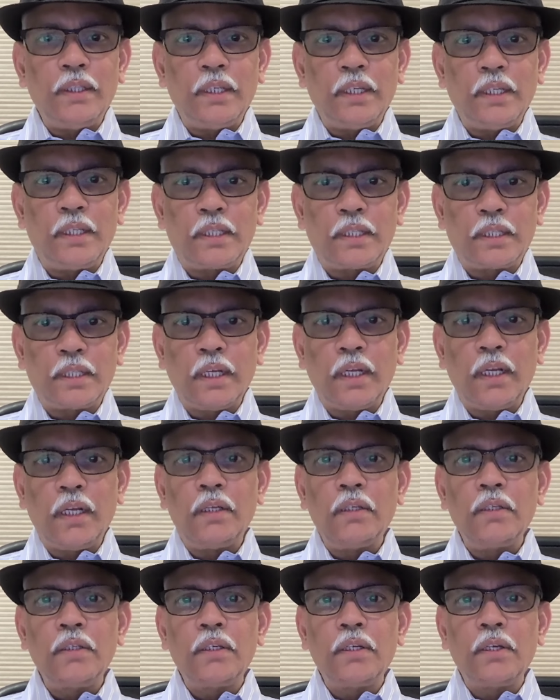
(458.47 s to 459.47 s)
It's
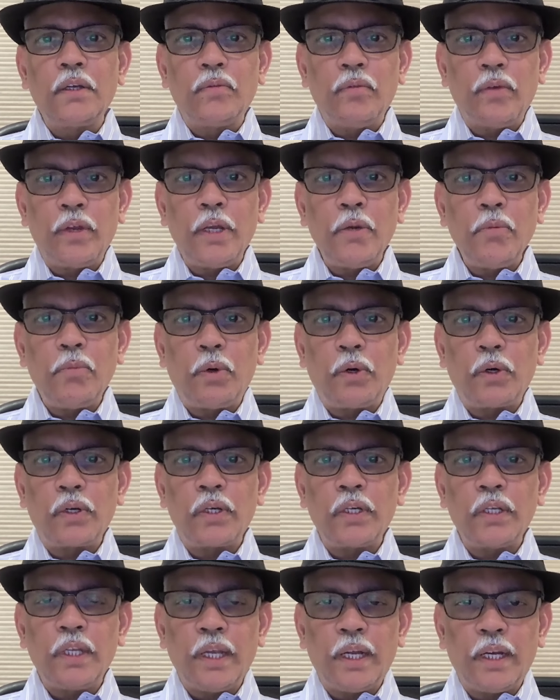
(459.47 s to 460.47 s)
still very
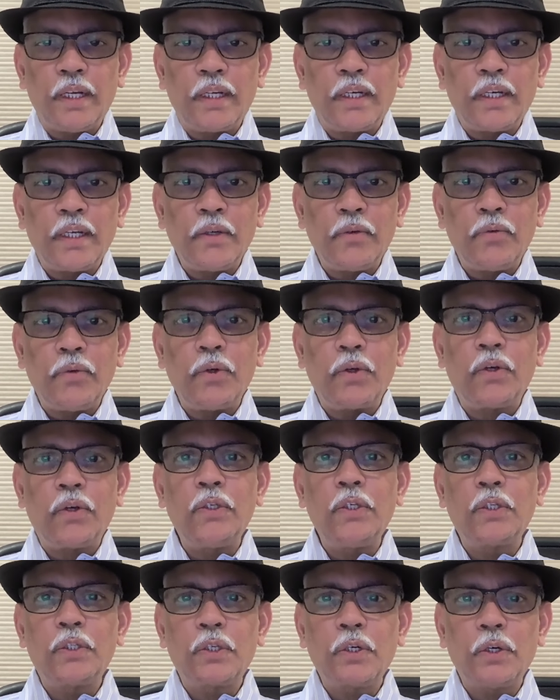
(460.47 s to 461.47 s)
important that if you're
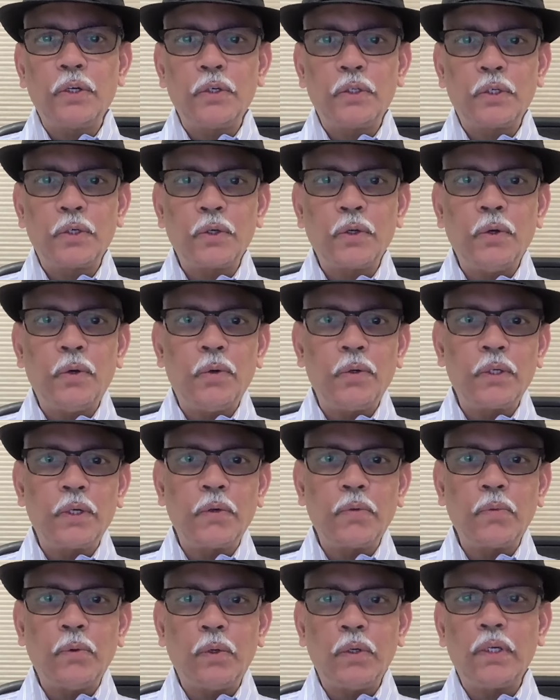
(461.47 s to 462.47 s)
registered, you should go out
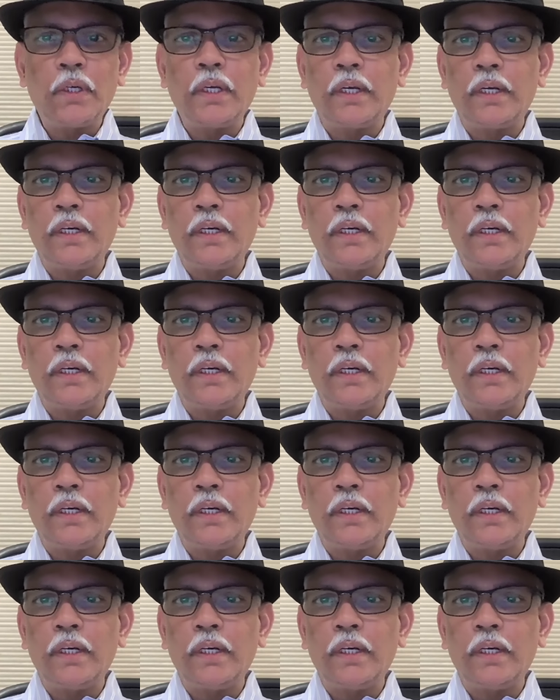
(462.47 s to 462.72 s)
and vote.